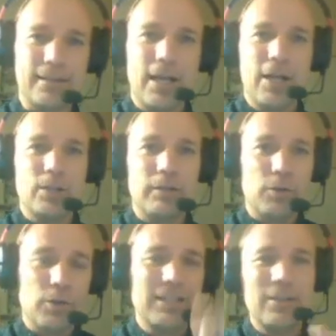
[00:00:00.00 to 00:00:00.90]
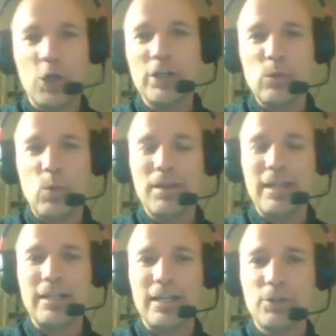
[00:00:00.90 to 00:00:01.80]
So if you're learning one thing
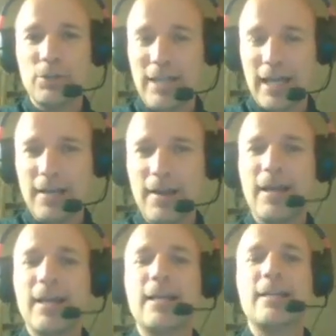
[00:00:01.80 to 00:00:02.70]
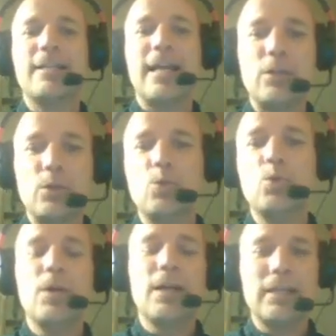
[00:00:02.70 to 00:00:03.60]
here today, is that you
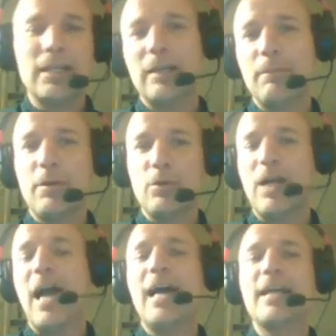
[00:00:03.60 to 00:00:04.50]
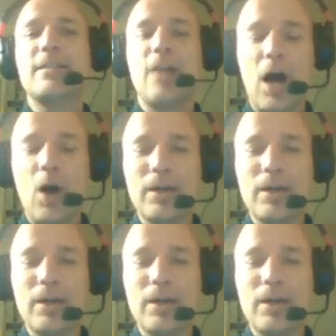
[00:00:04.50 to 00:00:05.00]
keep your eyes always